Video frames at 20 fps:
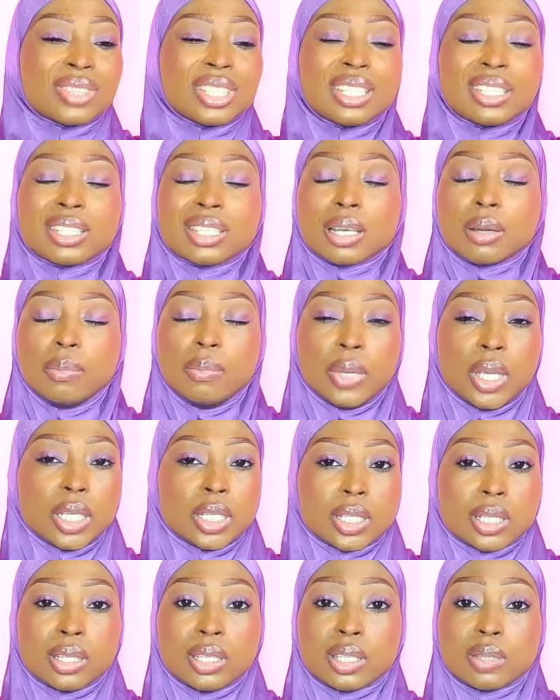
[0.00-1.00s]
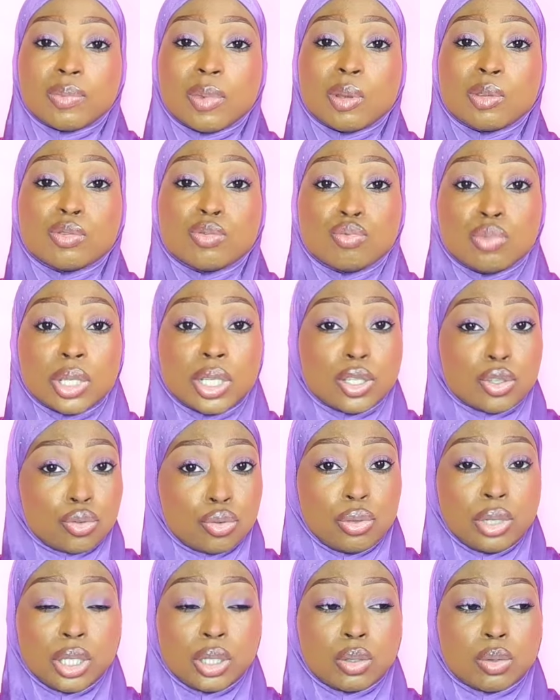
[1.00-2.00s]
It's amazing. It smells really,
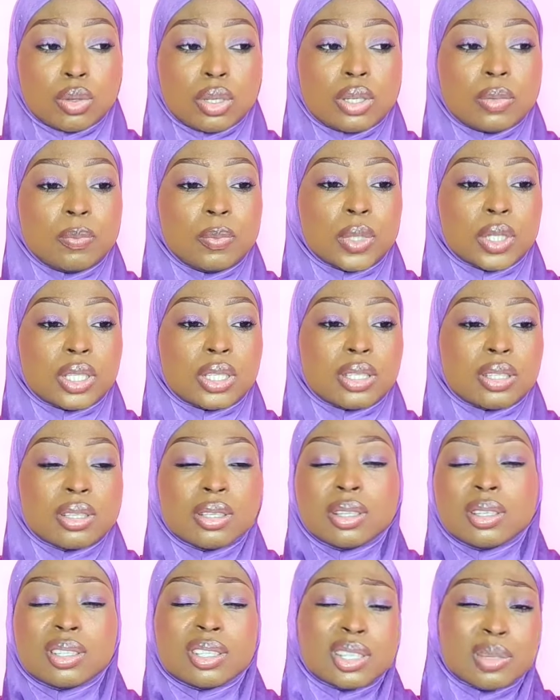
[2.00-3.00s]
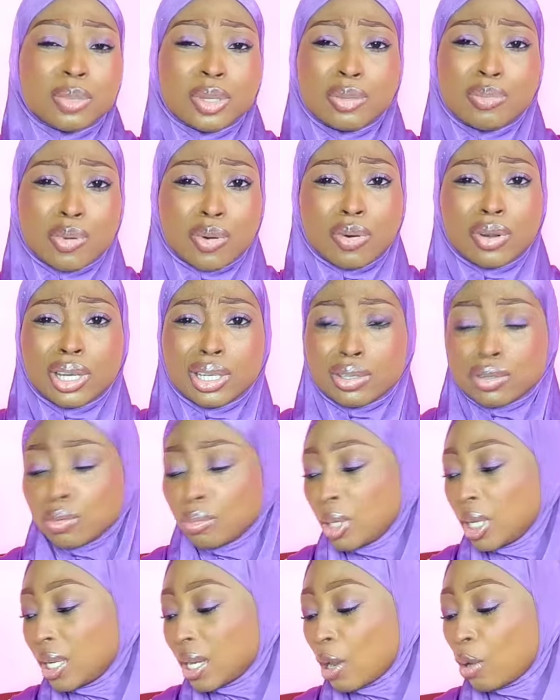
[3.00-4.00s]
truly good. But it's a bit boring to
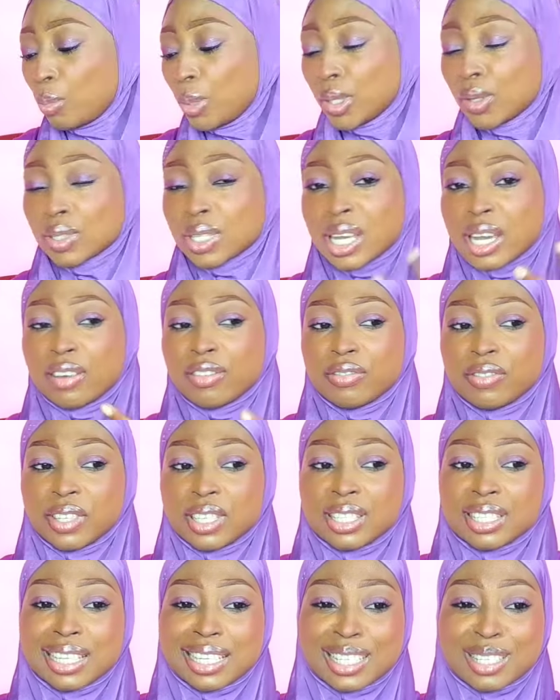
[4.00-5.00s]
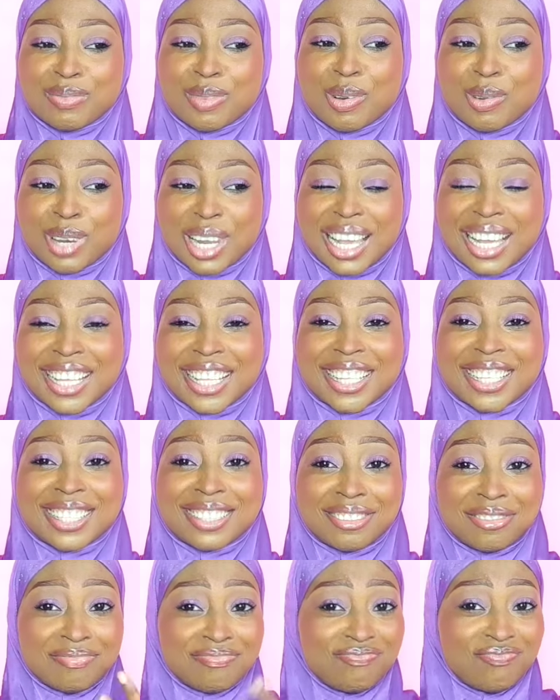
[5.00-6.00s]
me now because I have things that smell
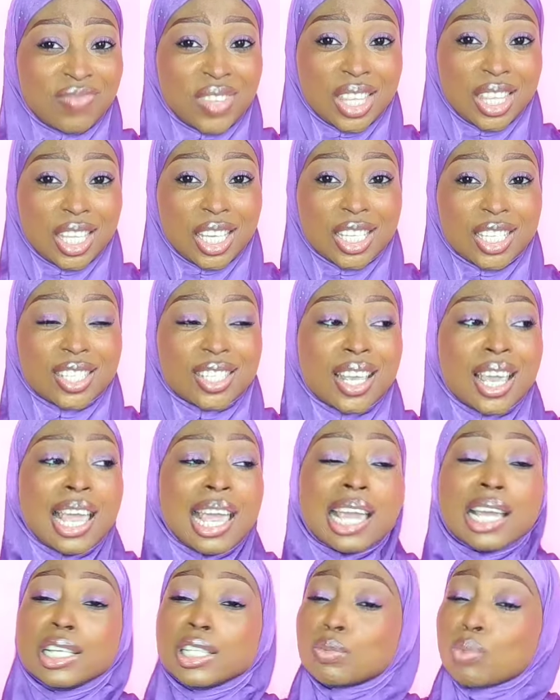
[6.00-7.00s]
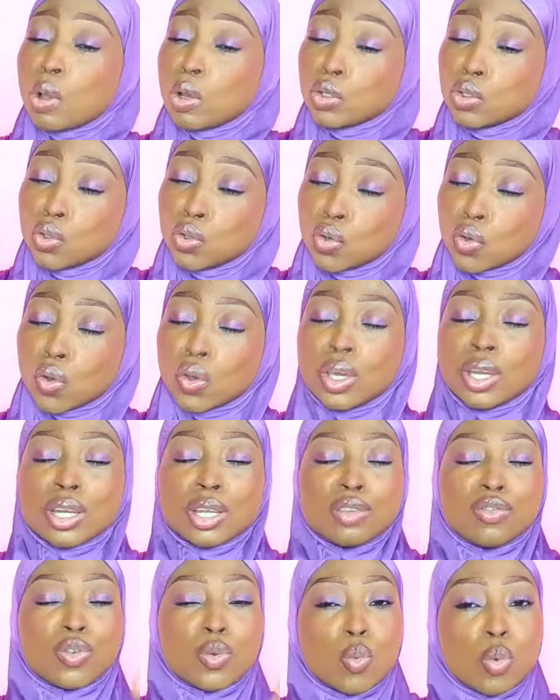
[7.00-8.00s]
like this. It smells good.
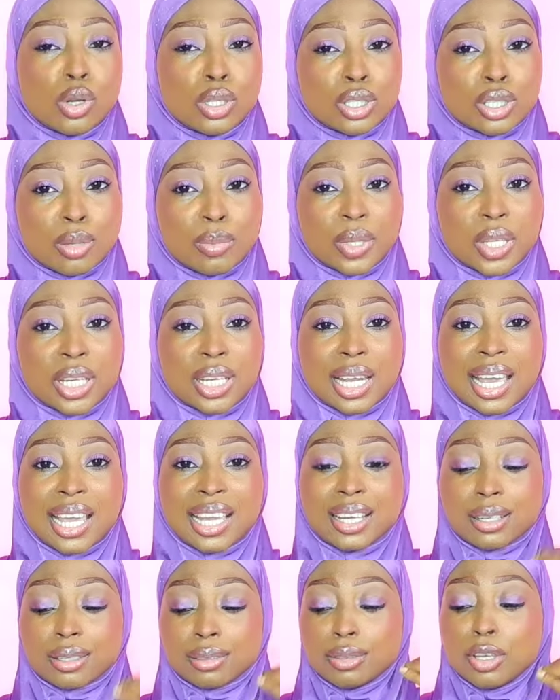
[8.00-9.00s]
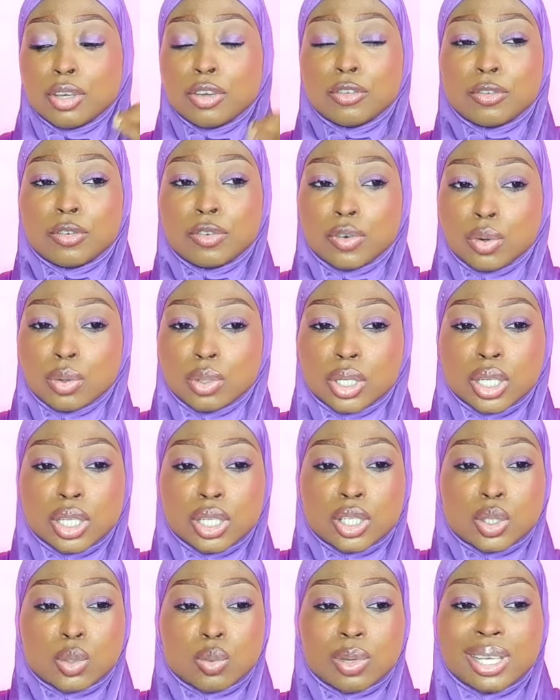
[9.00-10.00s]
If you want something like fruity,
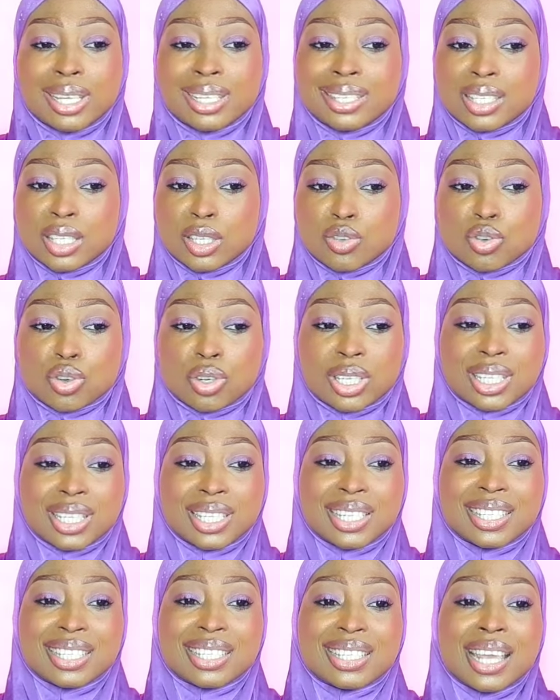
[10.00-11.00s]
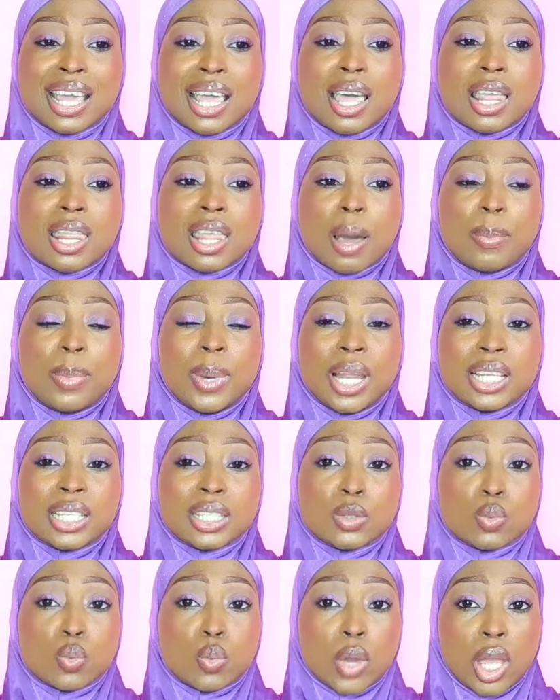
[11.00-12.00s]
sweet, citruses that
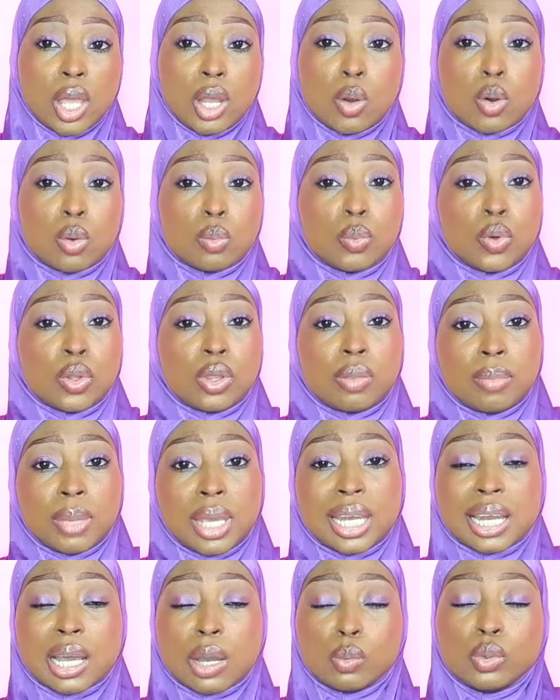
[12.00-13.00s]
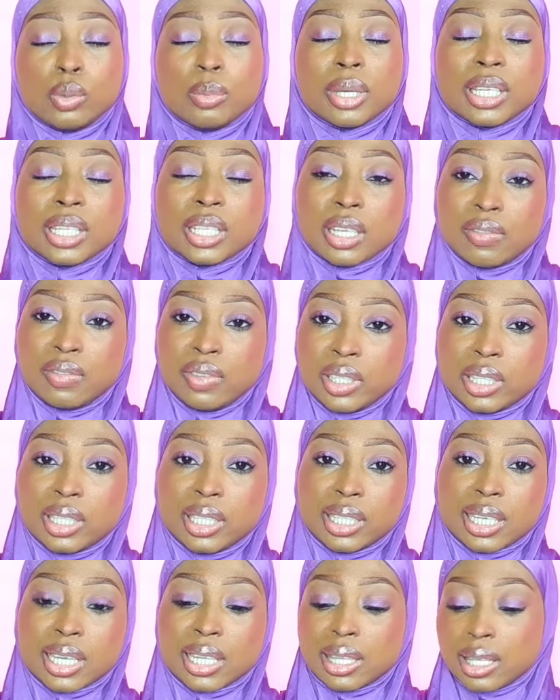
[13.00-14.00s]
blends well on both men and women,
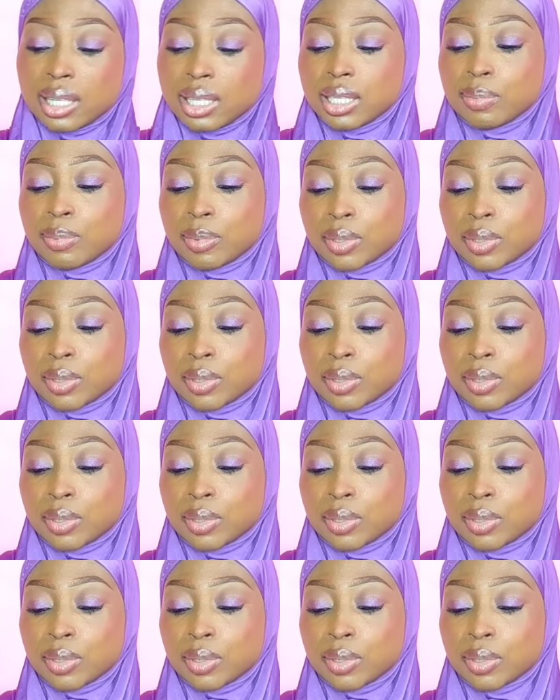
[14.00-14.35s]
definitely get this.